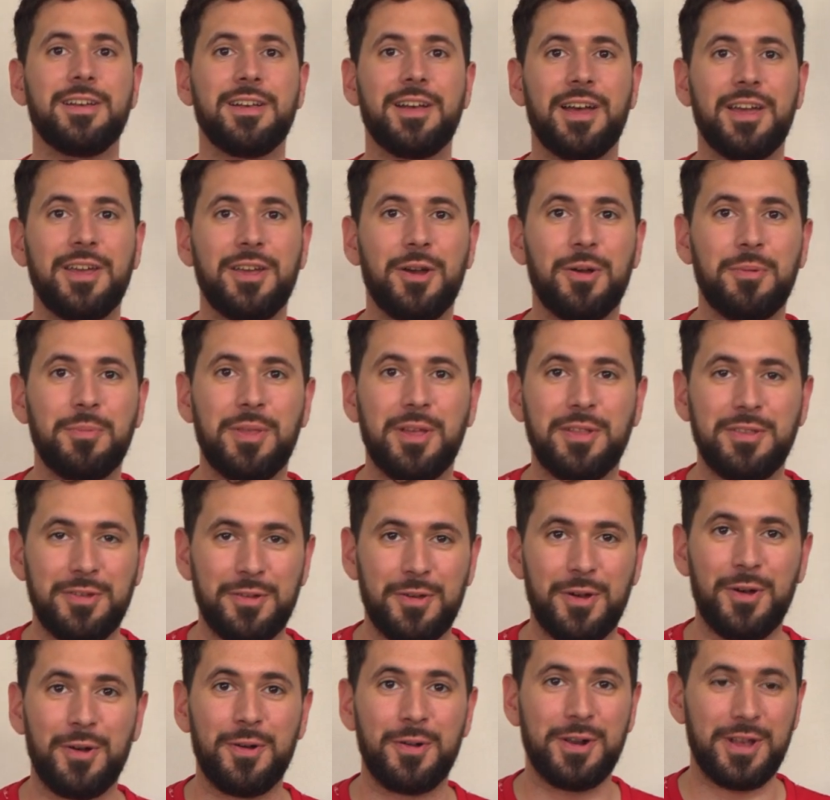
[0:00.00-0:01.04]
I hope that
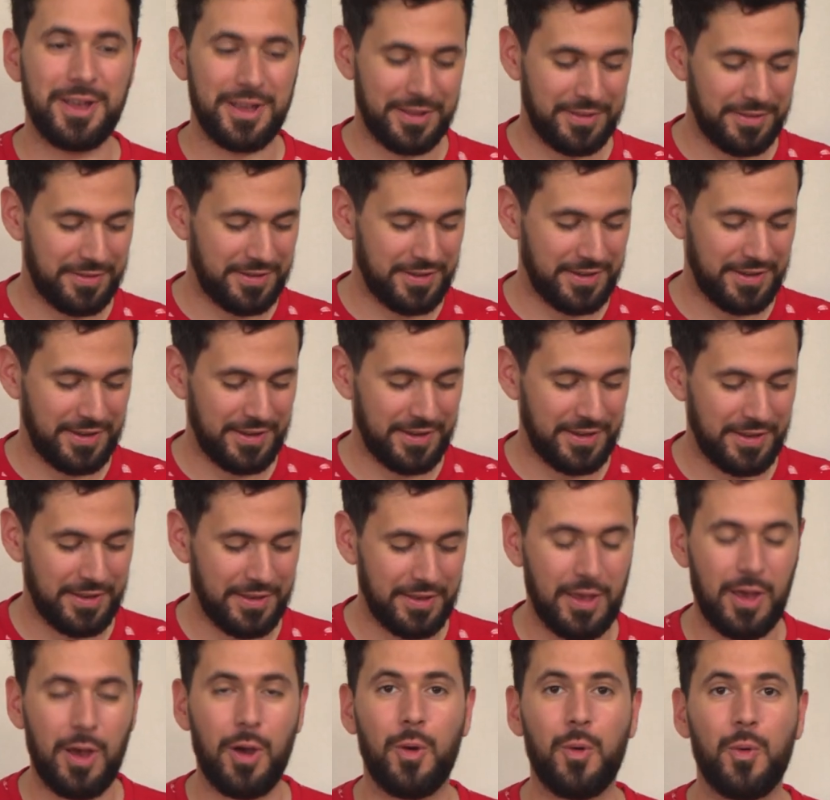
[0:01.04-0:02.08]
you all can see
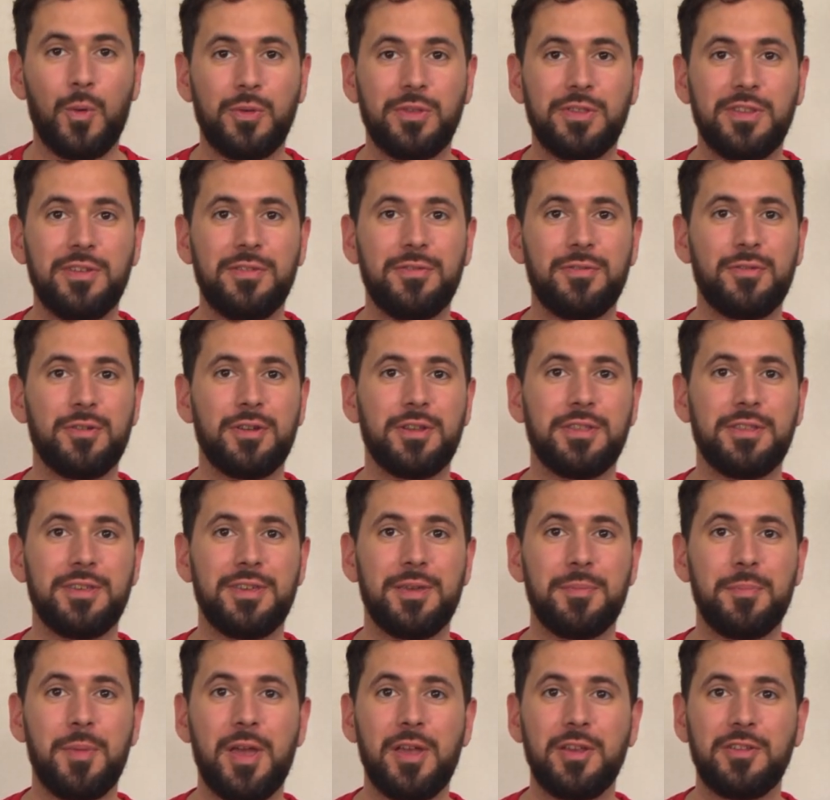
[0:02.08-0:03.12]
how different the
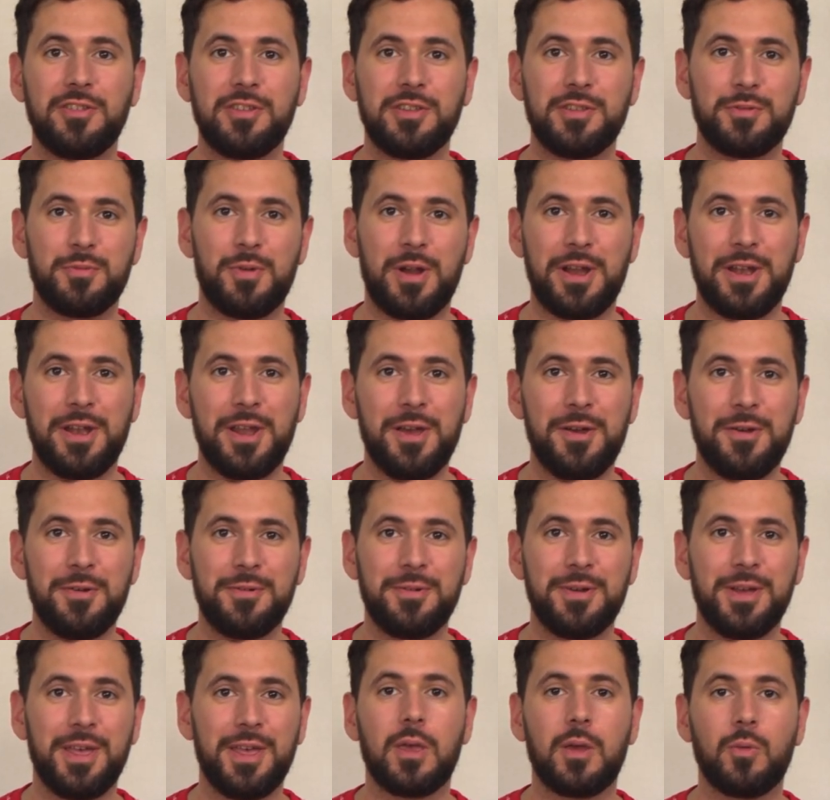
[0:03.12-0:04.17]
image is right now.
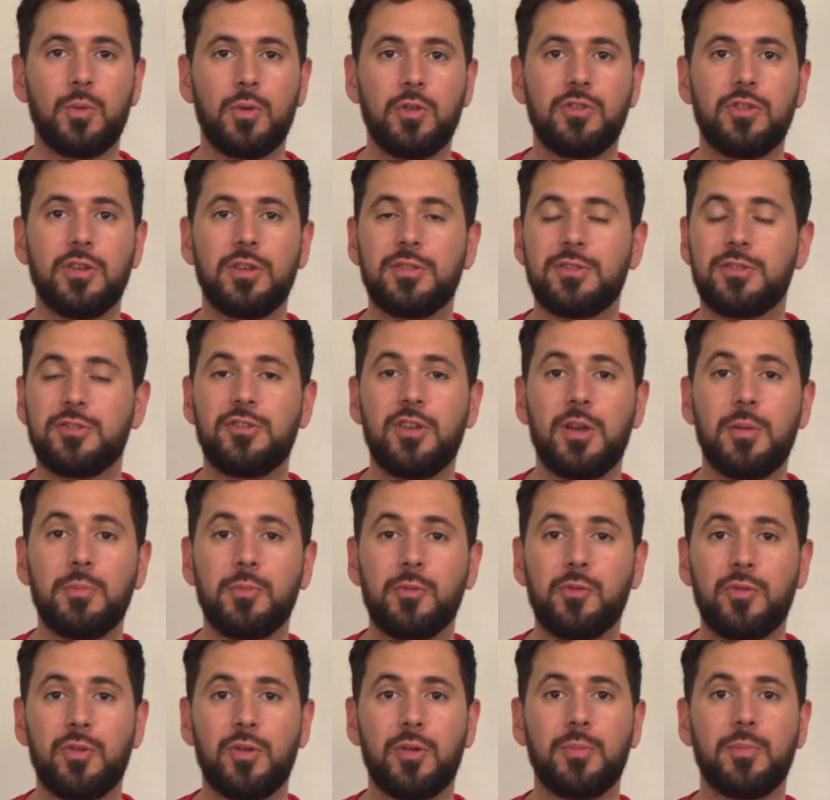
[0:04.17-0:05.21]
We just
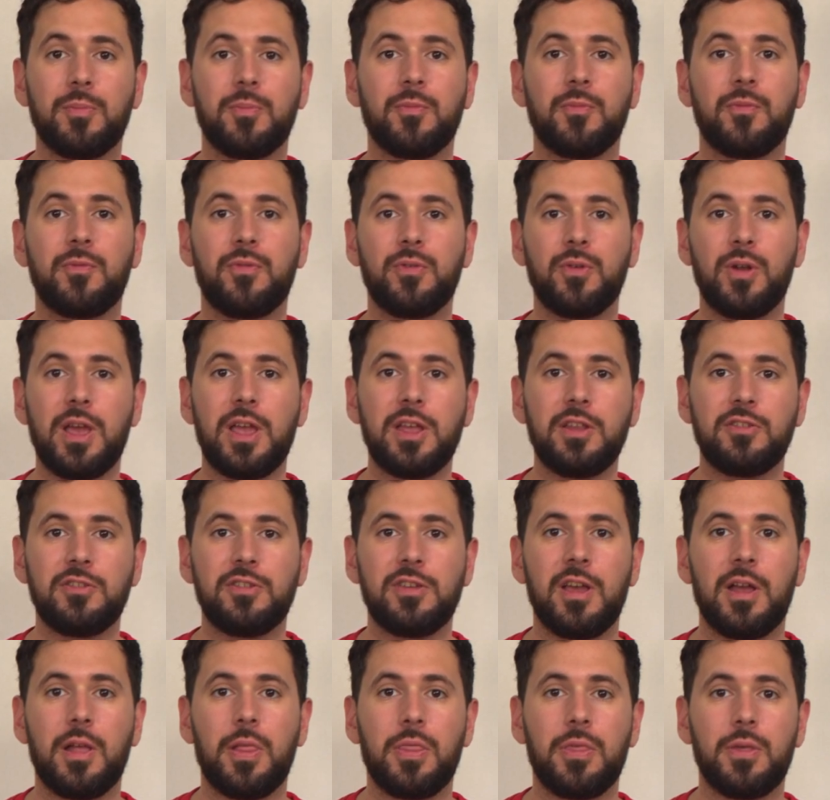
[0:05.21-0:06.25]
jumped from Full
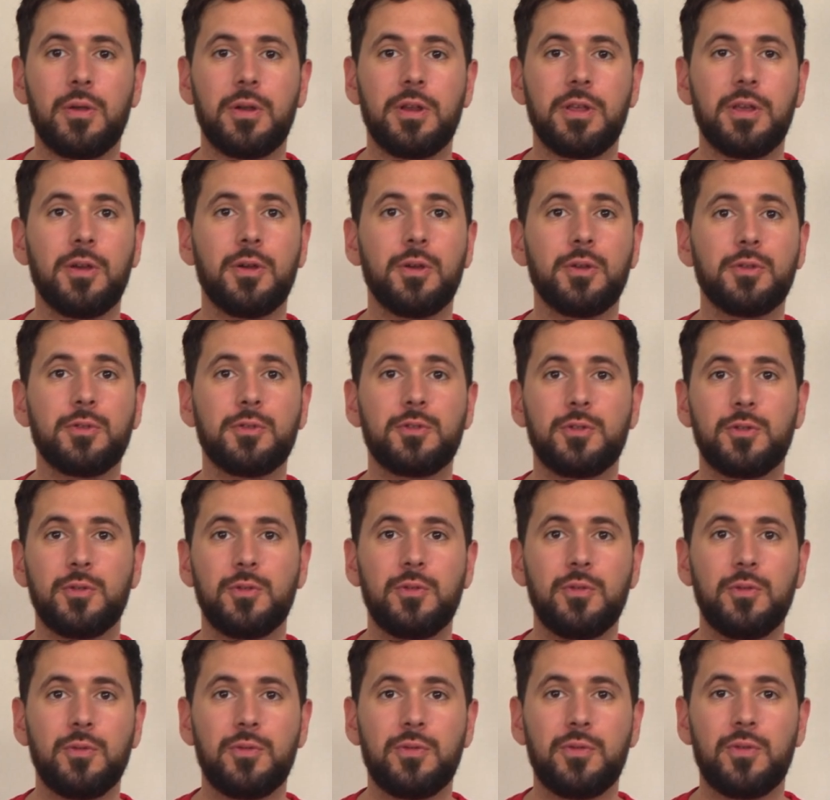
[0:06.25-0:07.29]
HD at 30Hz
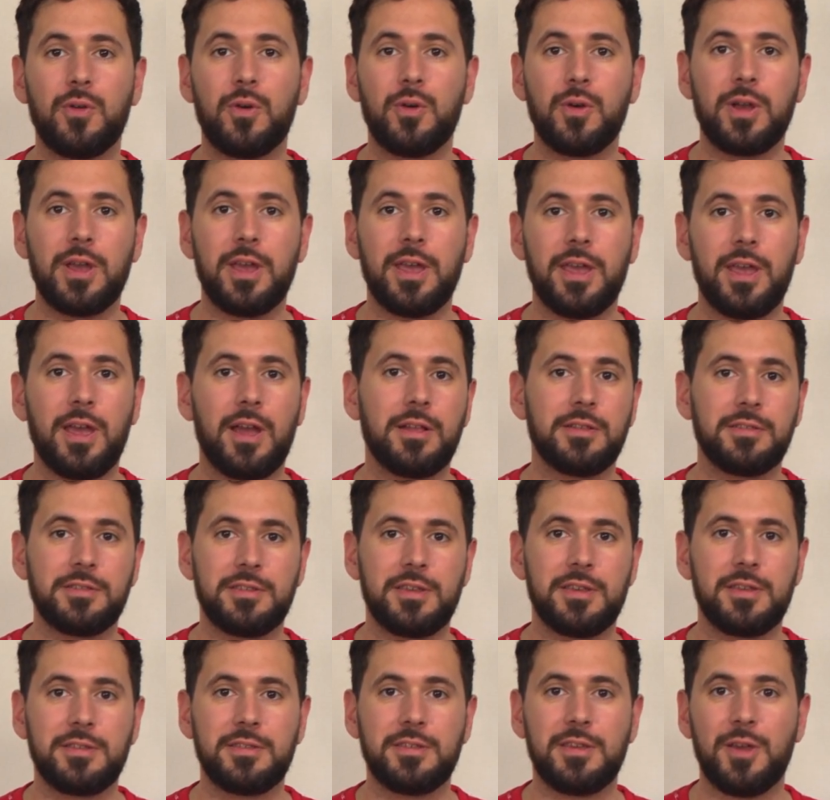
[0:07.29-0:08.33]
to 4K at
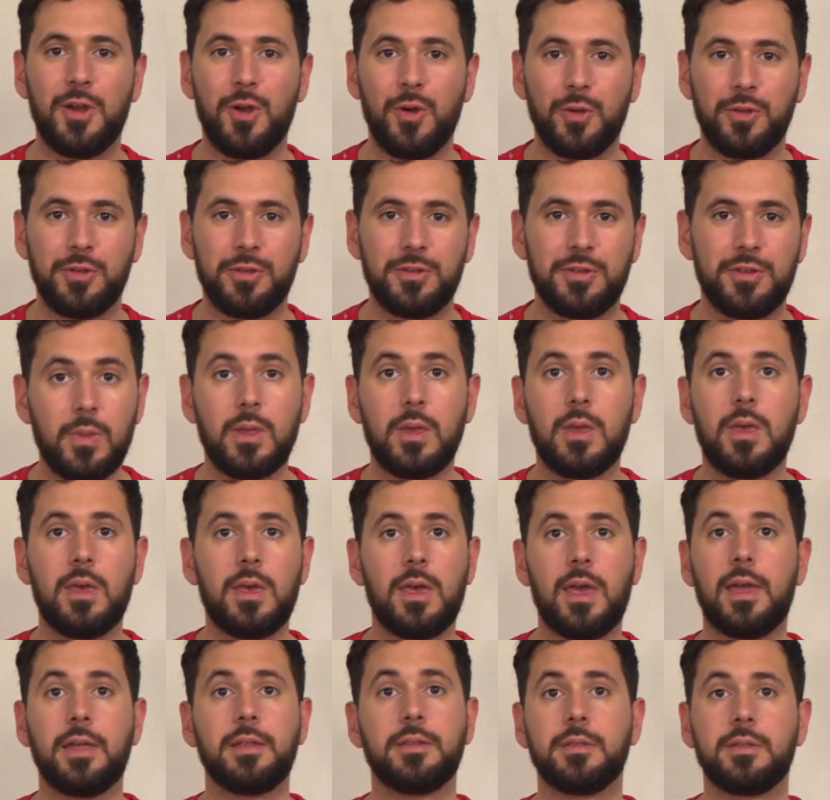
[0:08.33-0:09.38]
60Hz.
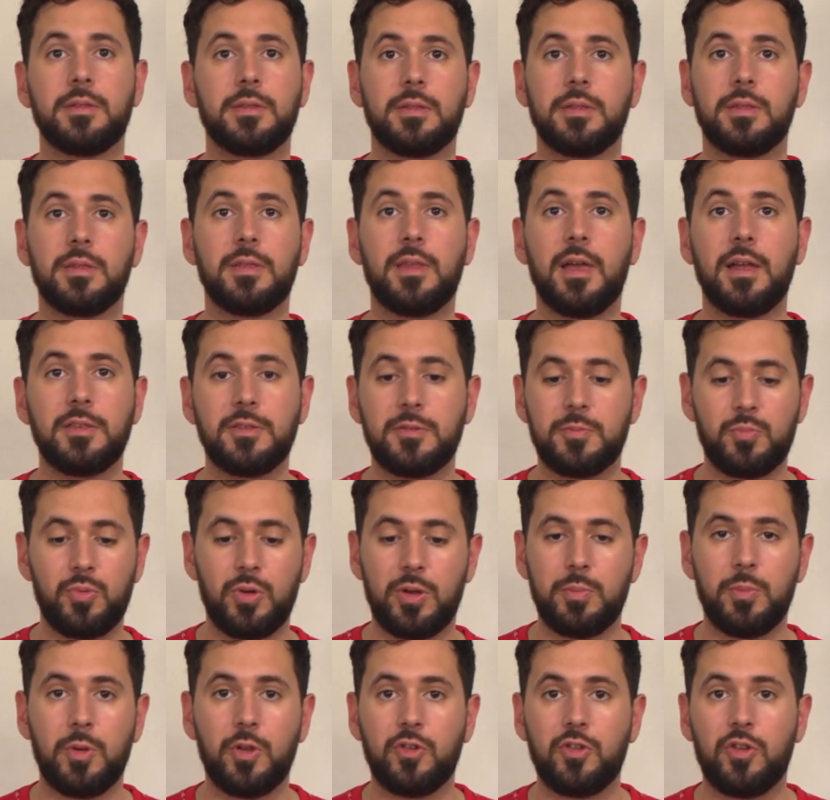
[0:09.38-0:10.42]
And that's
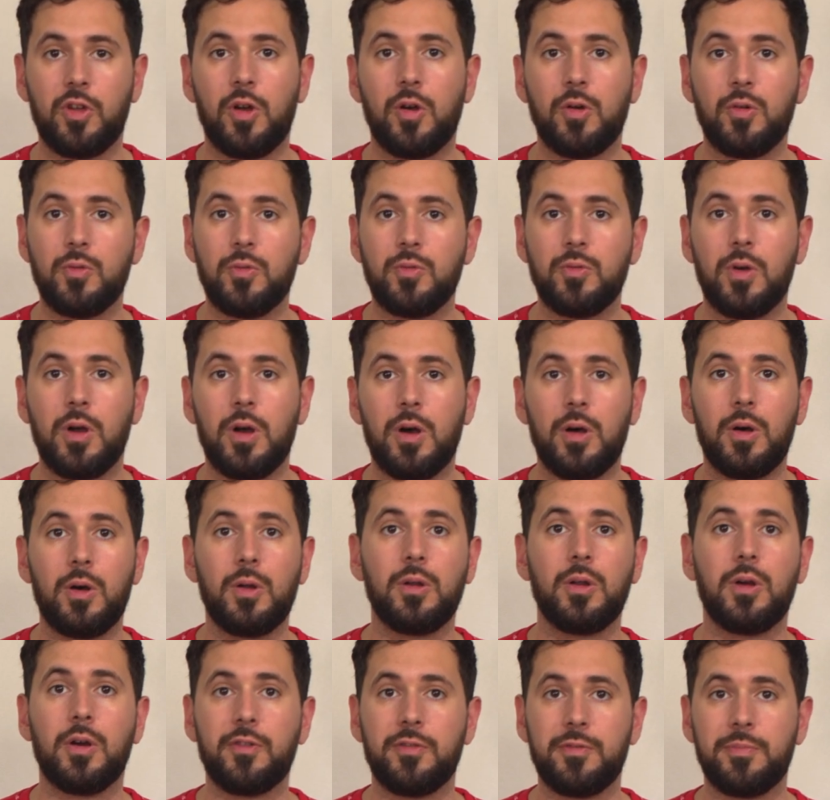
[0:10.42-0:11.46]
pretty much how
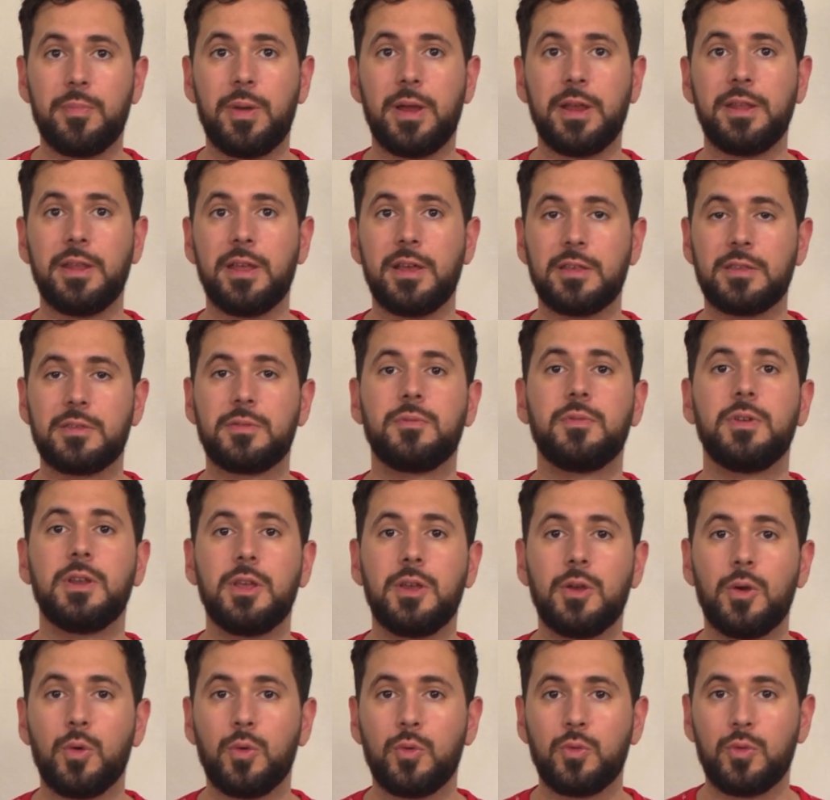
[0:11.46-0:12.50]
all of my next
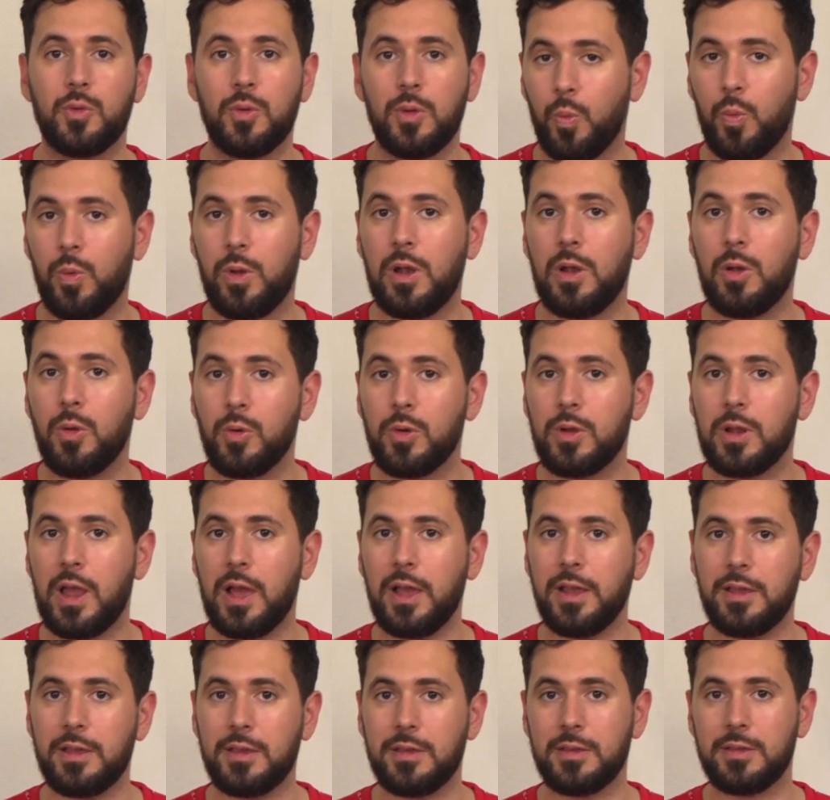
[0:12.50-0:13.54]
video will look
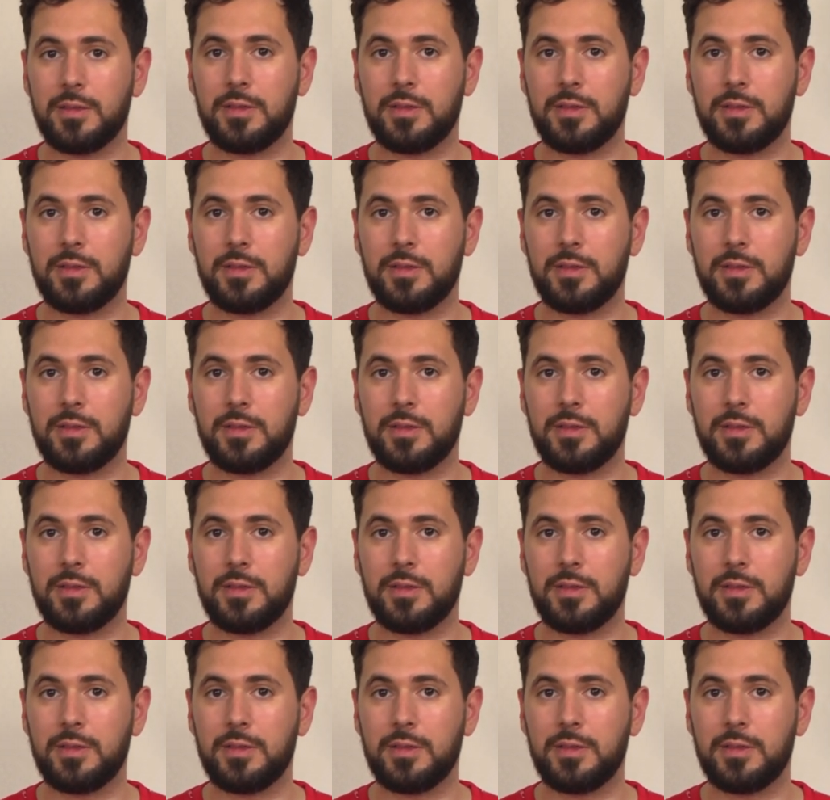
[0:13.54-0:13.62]
like.